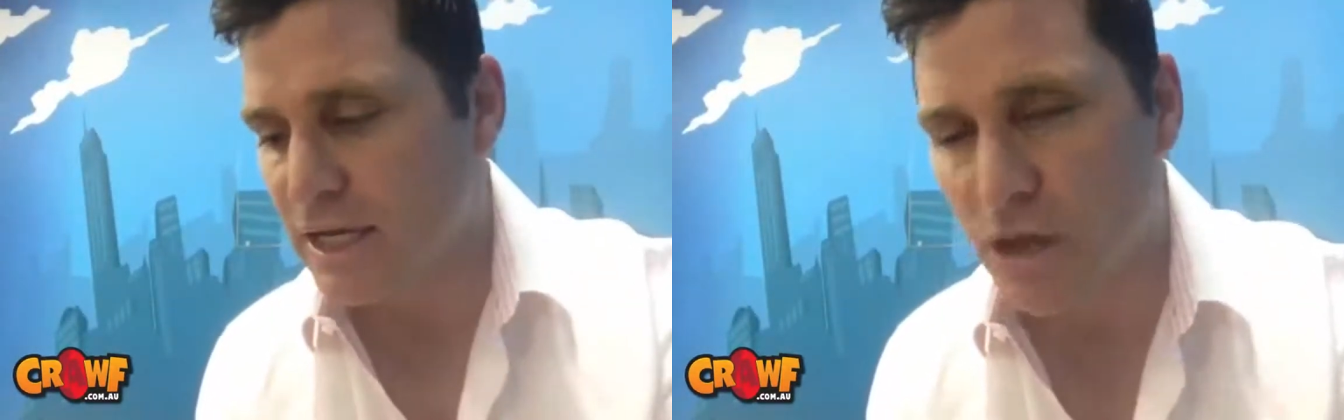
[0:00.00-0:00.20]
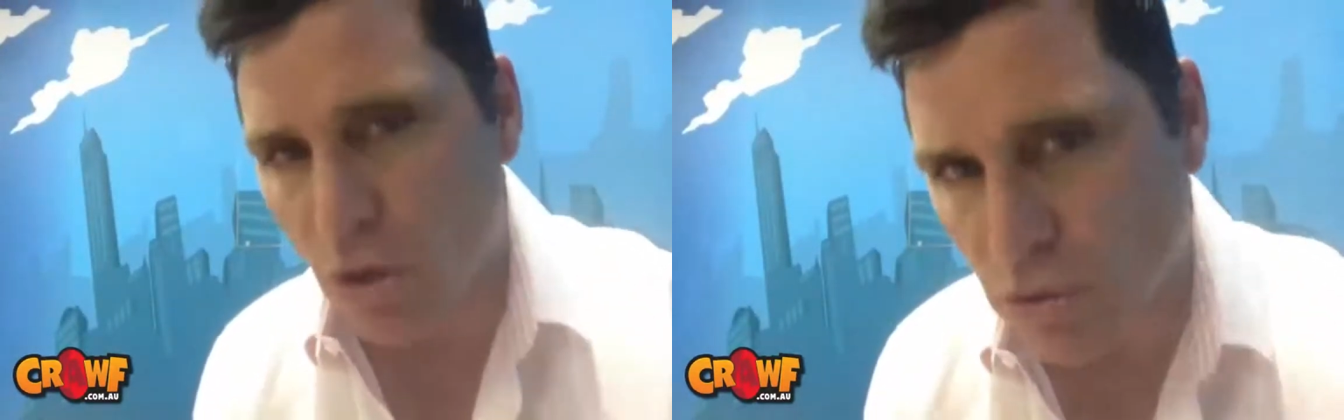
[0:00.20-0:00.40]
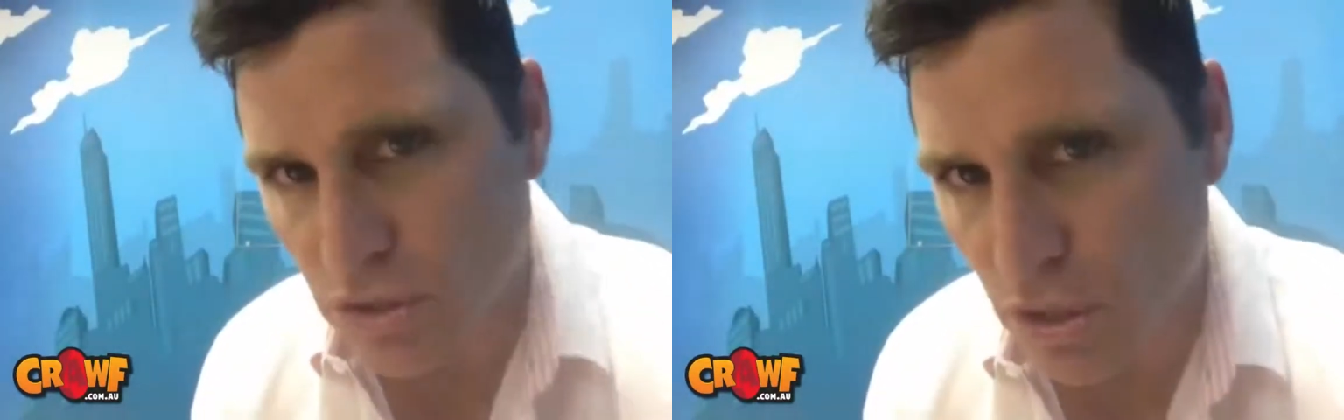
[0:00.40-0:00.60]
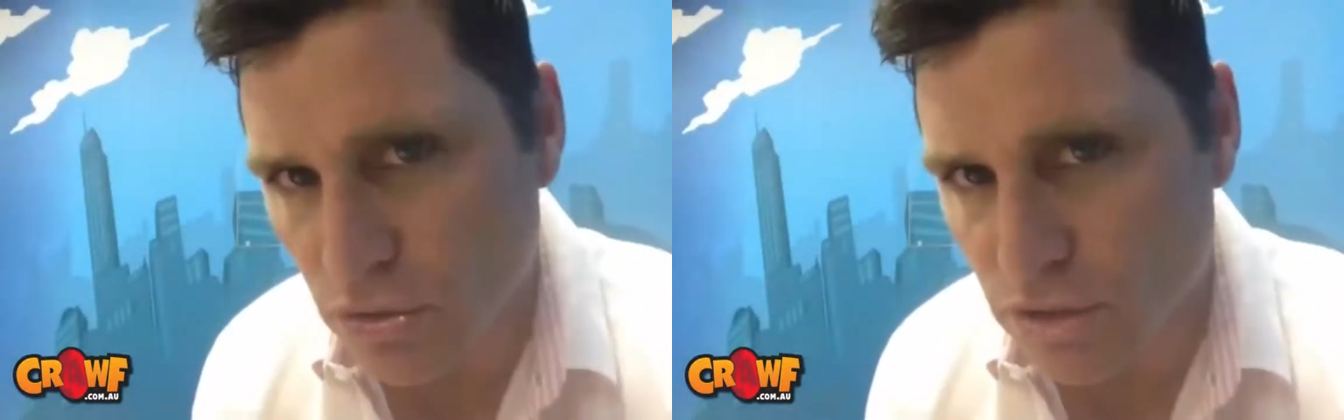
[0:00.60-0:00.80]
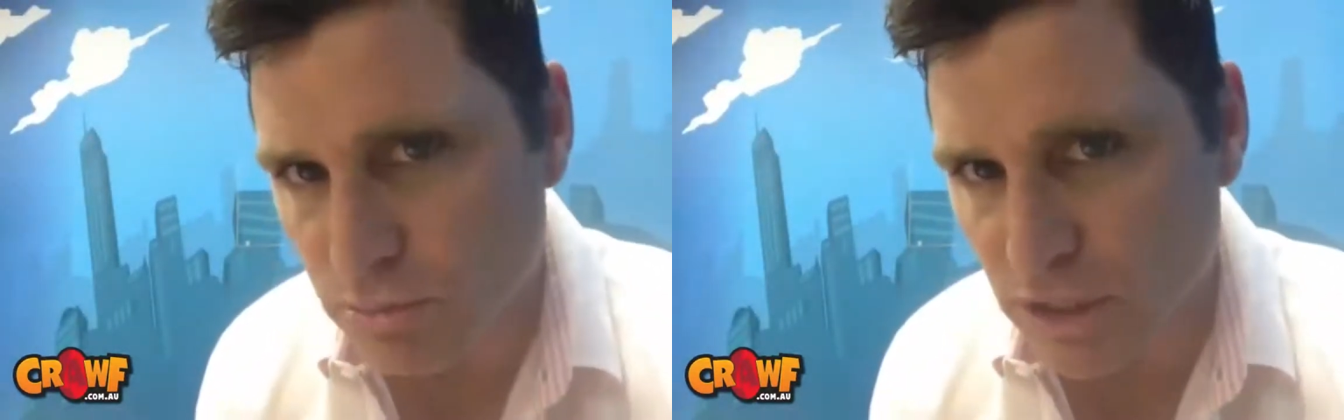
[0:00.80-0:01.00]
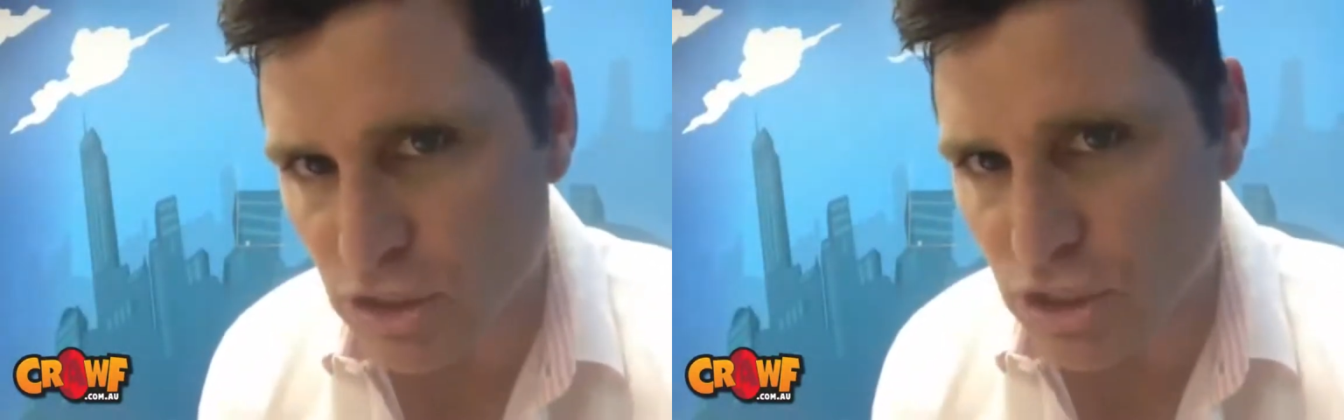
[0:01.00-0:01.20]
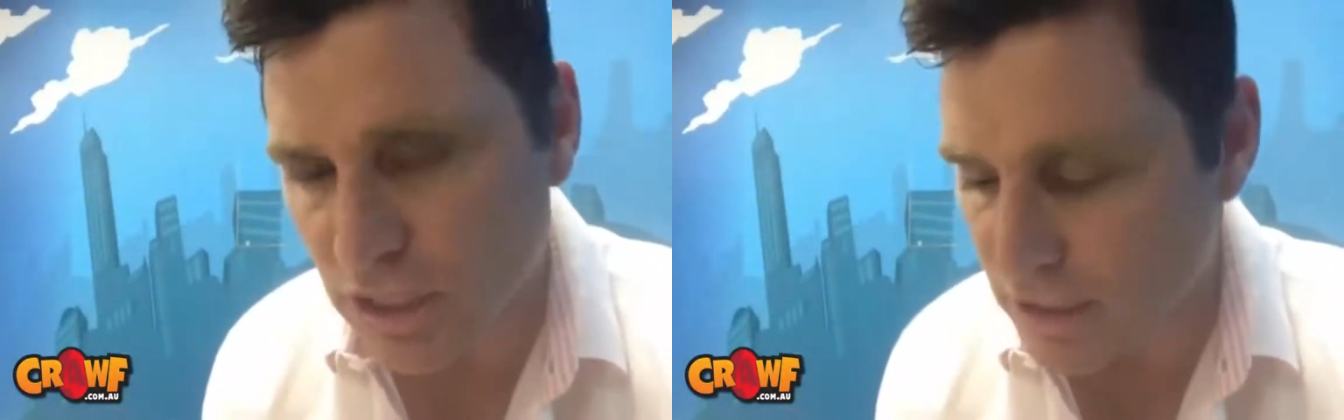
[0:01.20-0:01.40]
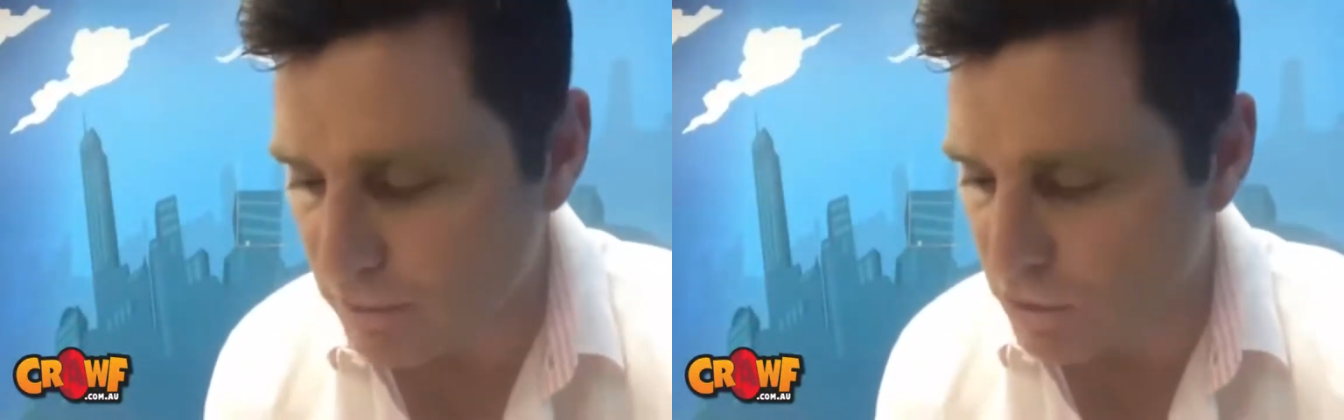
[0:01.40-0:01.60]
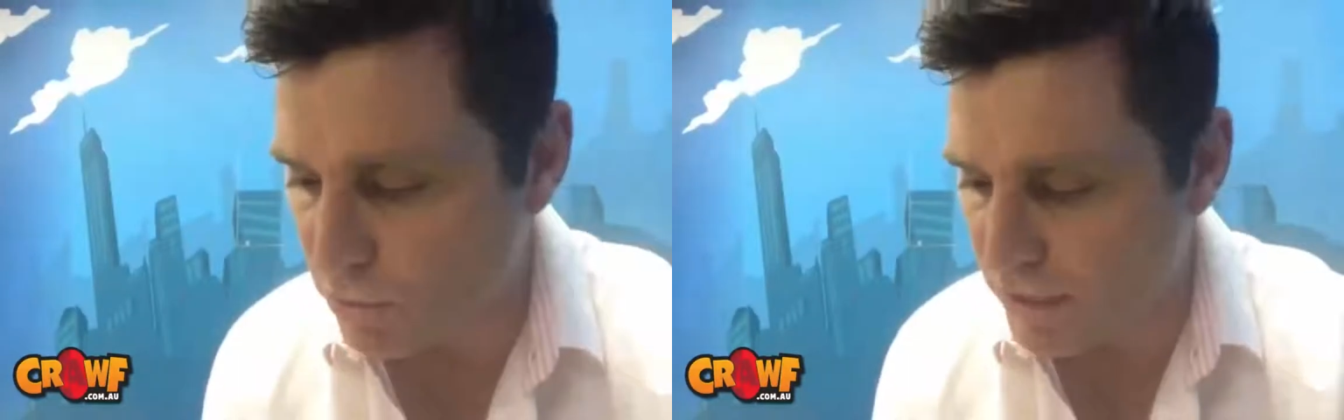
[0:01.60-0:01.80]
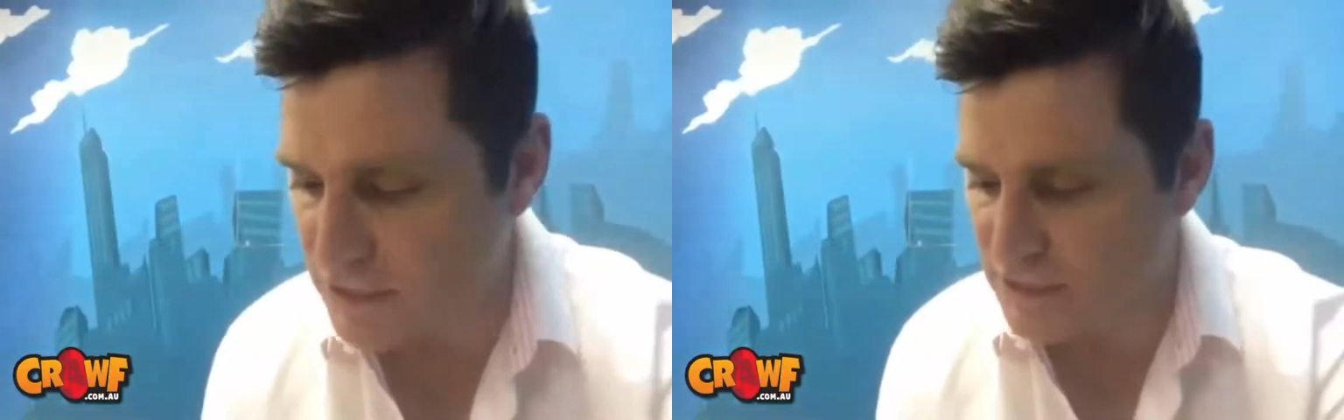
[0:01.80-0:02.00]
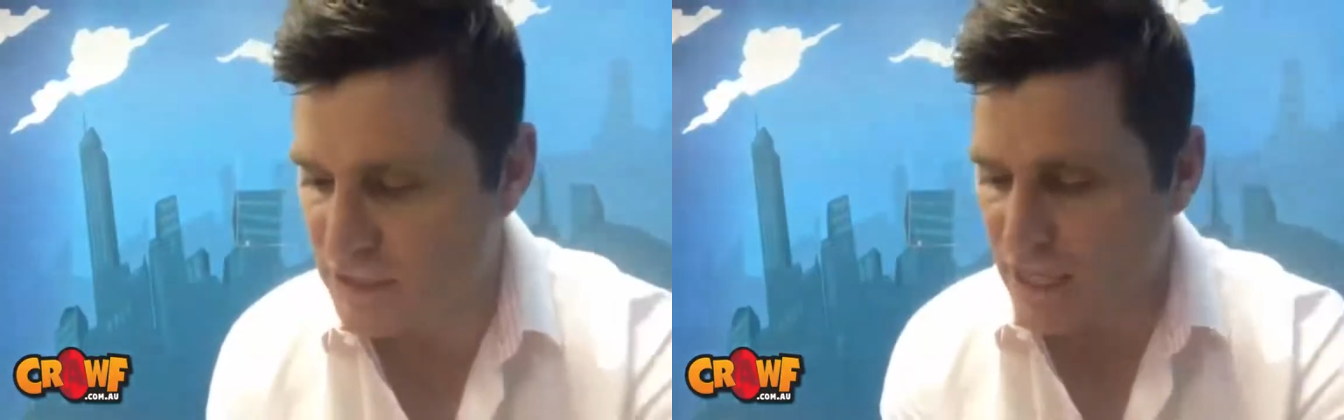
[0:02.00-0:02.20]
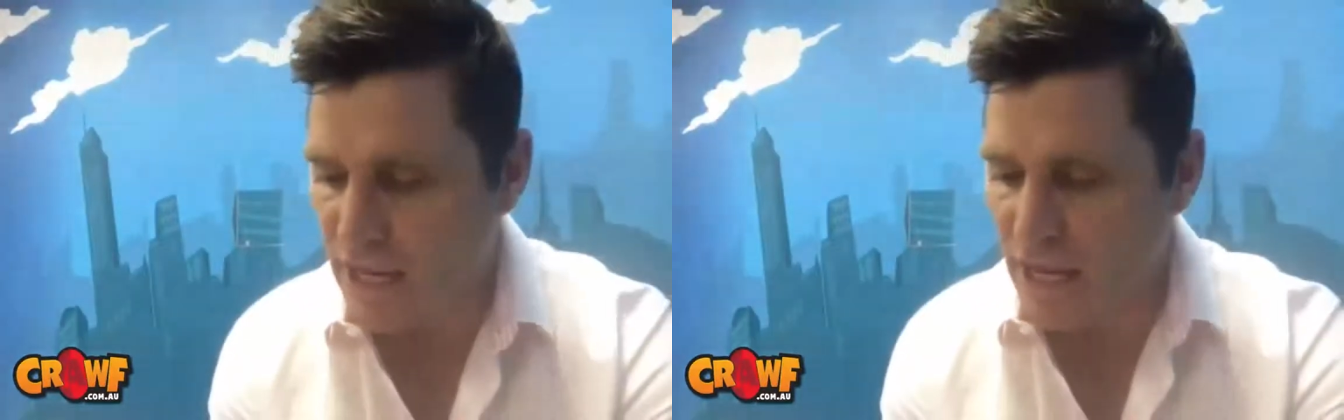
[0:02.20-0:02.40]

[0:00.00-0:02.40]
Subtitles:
Gold Coast to beat GWS.